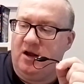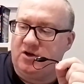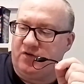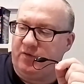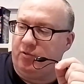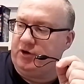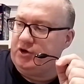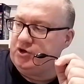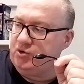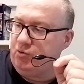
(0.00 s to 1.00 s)
insufferable, and it
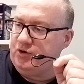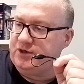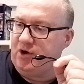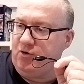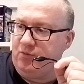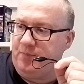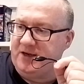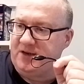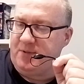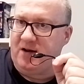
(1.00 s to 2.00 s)
just shows how
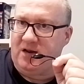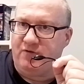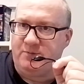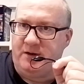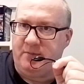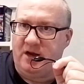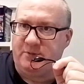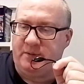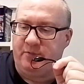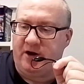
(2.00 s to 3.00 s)
basically my life has been
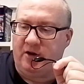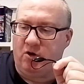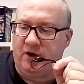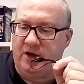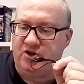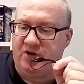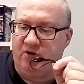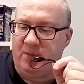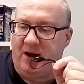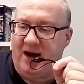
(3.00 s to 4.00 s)
pretty lucky
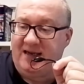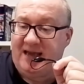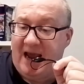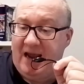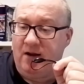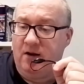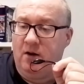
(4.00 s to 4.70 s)
generally. But I get